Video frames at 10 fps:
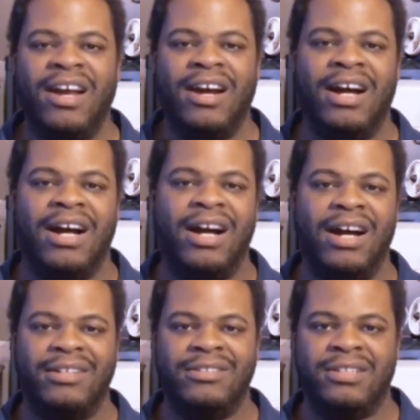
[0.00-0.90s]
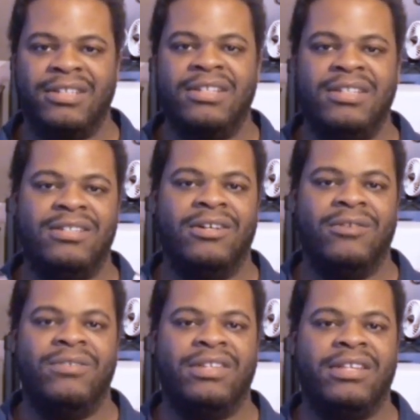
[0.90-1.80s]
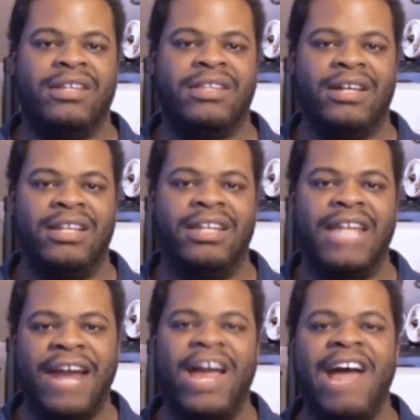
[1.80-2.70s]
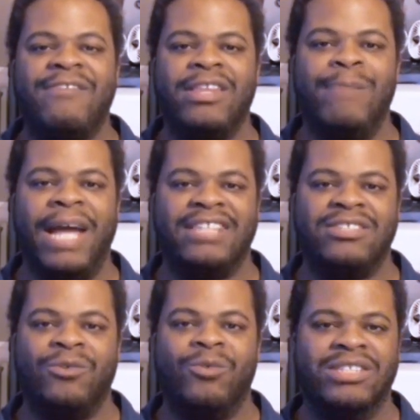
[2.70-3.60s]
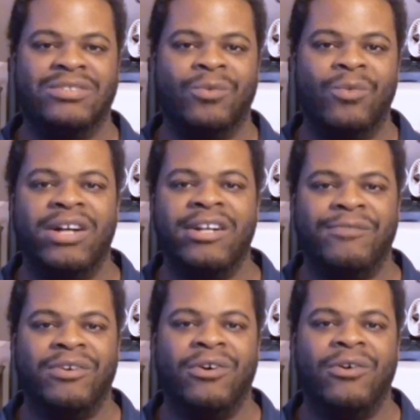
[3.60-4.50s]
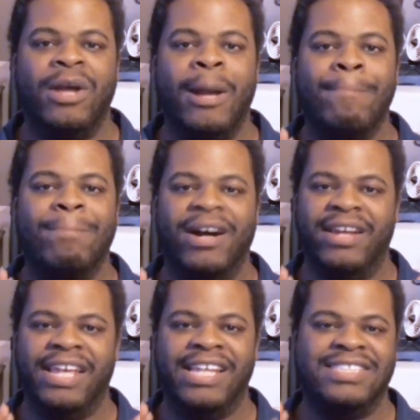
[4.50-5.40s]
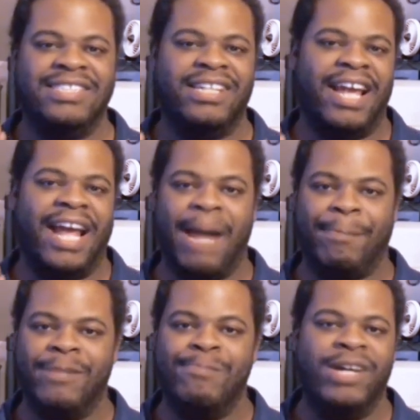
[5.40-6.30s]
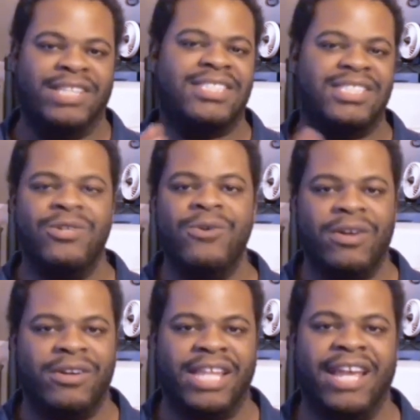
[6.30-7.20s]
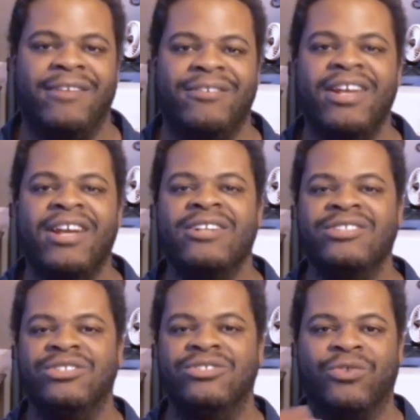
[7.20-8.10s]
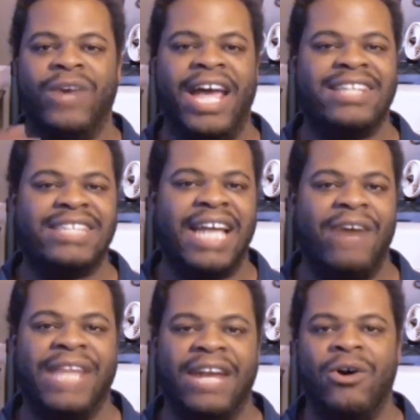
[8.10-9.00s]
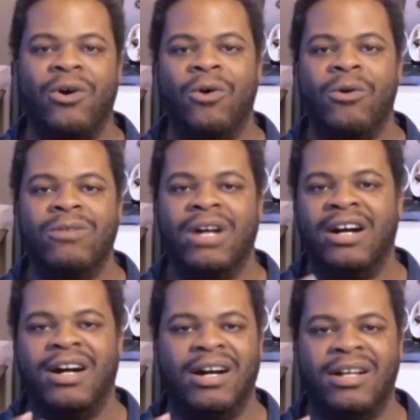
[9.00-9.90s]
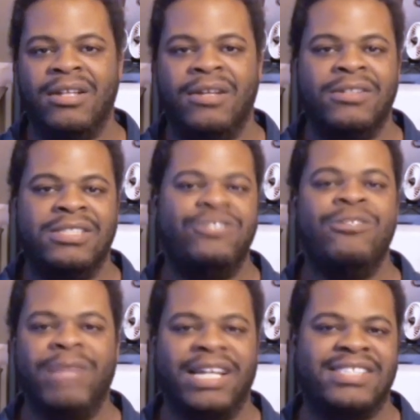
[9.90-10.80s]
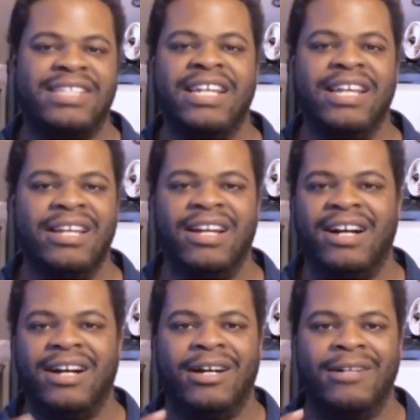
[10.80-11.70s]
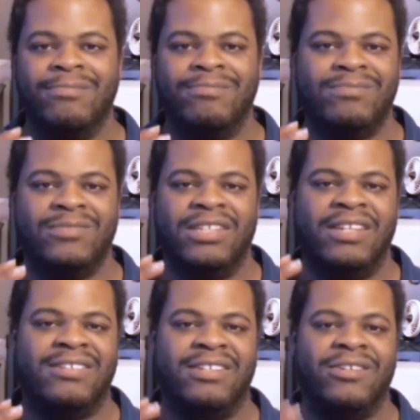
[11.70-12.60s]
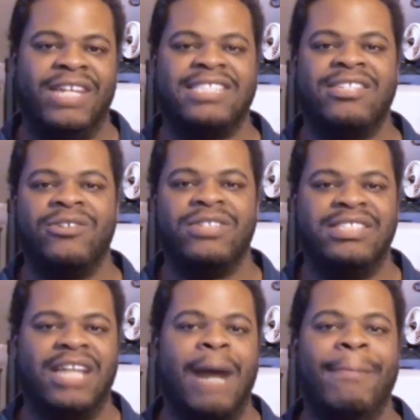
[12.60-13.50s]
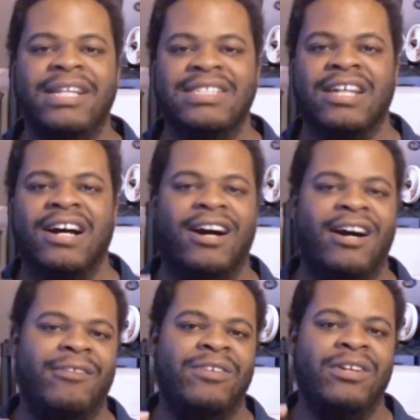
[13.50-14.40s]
you know, the latter half of the match was wonderful, but it should have happened much sooner. They dragged out that whole Suplex City, you know, Lesnar dominance of